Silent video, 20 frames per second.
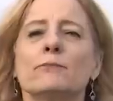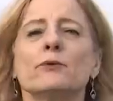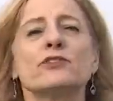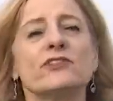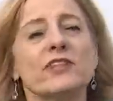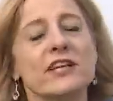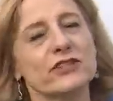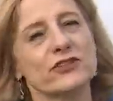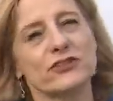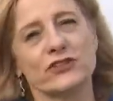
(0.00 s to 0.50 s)

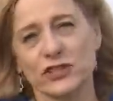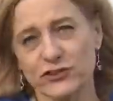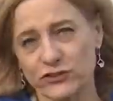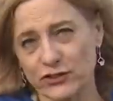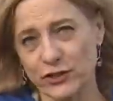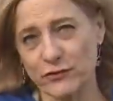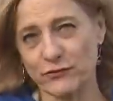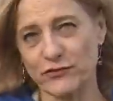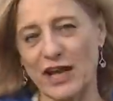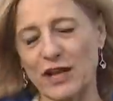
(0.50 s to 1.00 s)
Putin sees
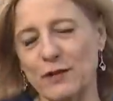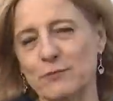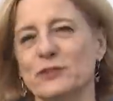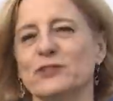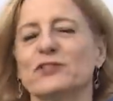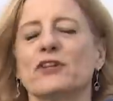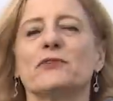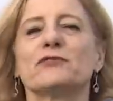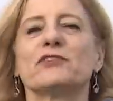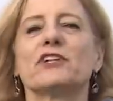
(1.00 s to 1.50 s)
the
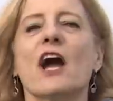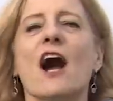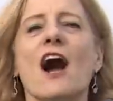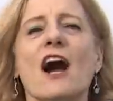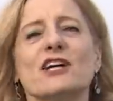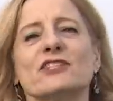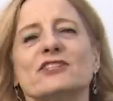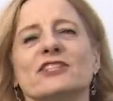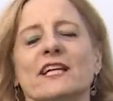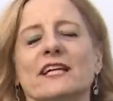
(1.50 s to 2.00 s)
development of the
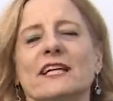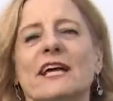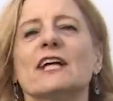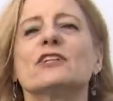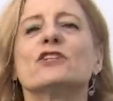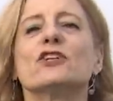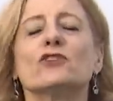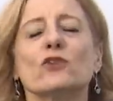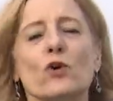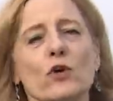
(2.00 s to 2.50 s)
Arctic
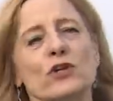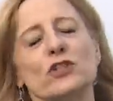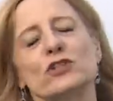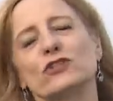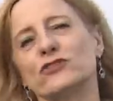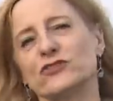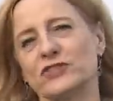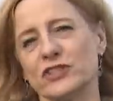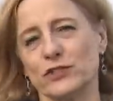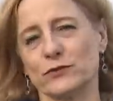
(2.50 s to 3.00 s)
and the
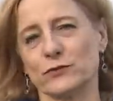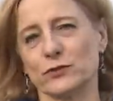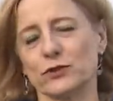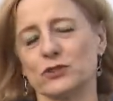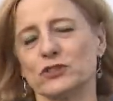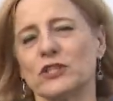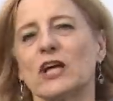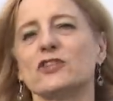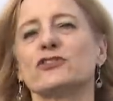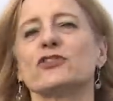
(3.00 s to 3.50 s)
Northern Sea
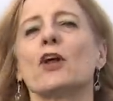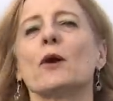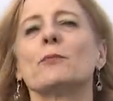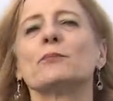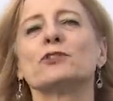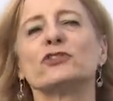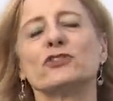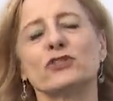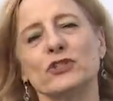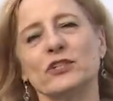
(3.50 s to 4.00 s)
Route as an
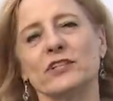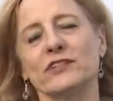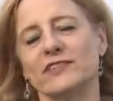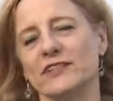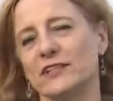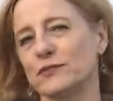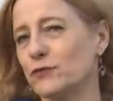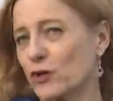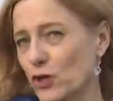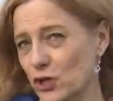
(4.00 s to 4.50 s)

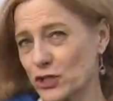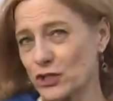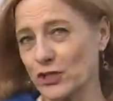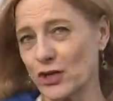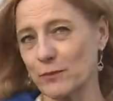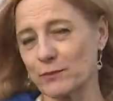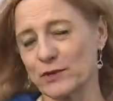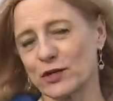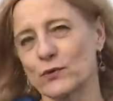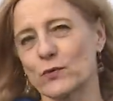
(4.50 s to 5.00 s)
opportunity for
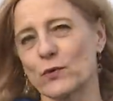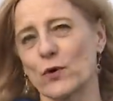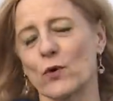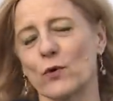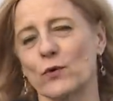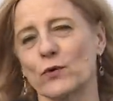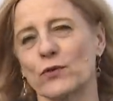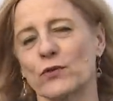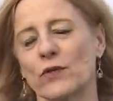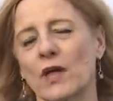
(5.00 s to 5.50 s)
economic
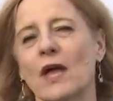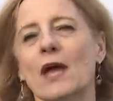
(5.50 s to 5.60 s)
growth,